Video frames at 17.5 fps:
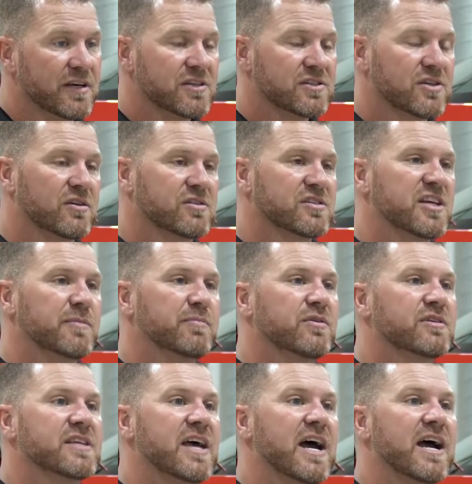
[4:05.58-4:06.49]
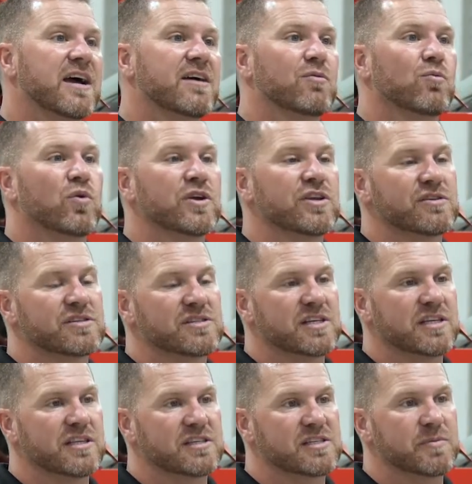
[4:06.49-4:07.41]
So simple as that. When you
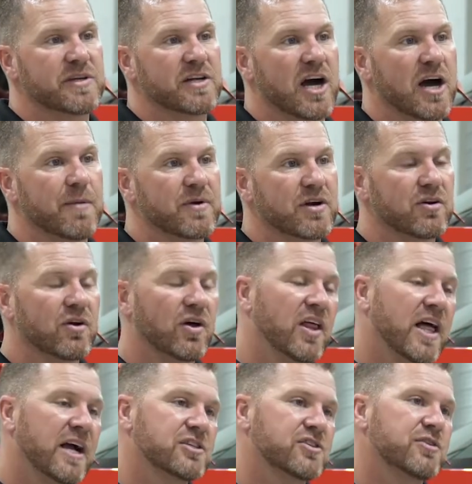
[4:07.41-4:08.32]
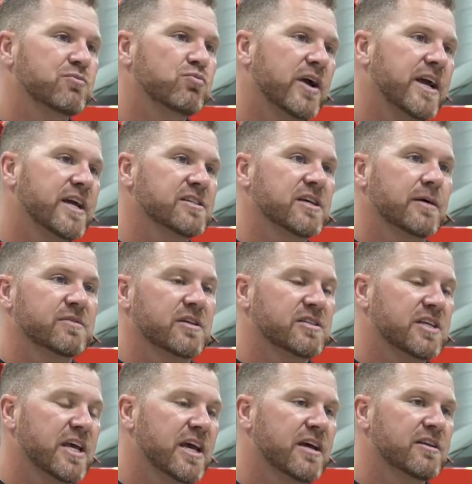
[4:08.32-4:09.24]
see the speedometer, it'll actually raise up to
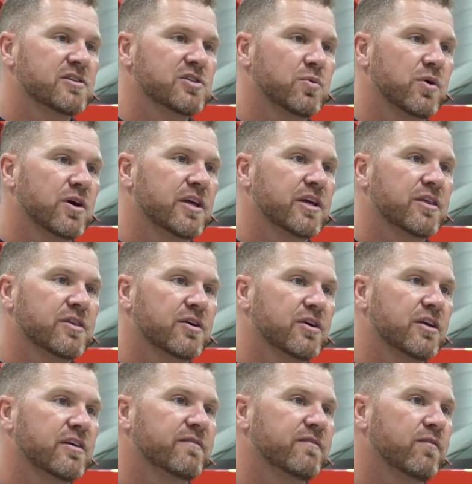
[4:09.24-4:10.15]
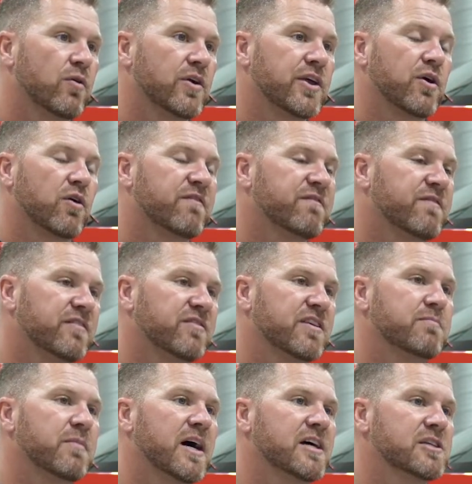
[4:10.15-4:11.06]
10, 20, 30, 40, or
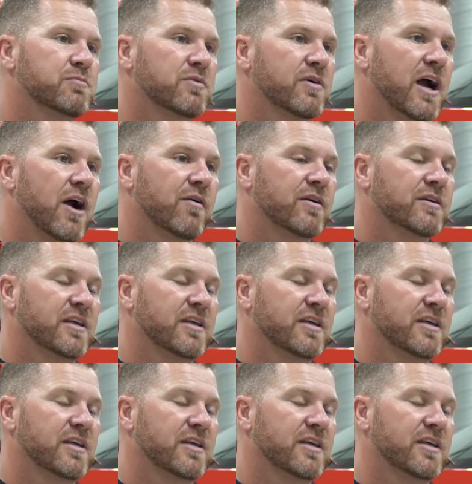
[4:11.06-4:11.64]
50 miles per hour,